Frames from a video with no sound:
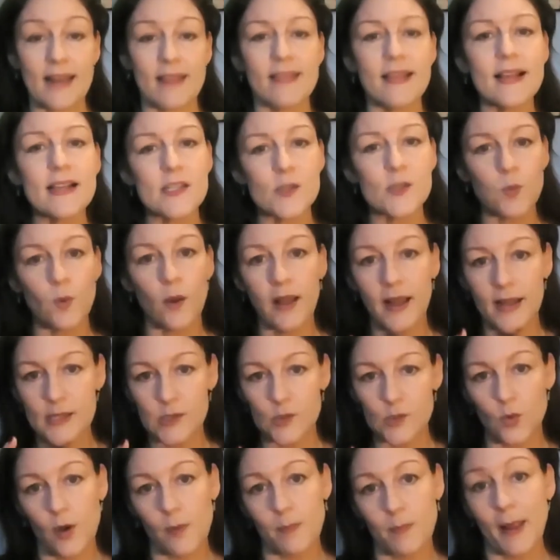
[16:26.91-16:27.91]
And that's why I
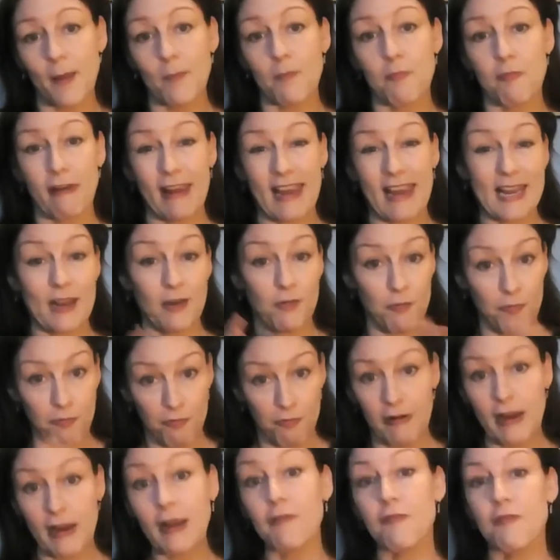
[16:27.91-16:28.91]
talk about breaking
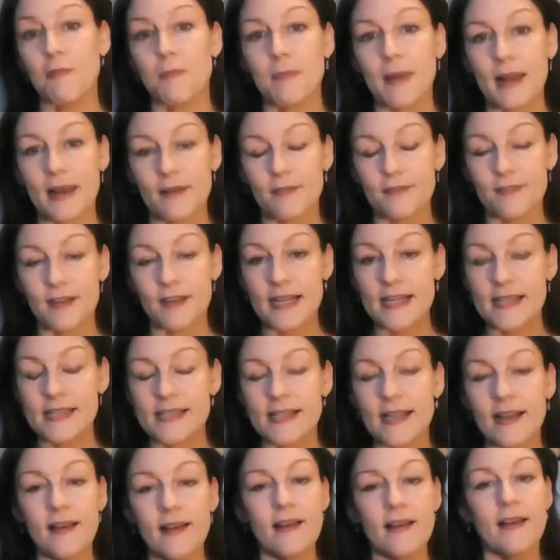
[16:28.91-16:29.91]
free from benefits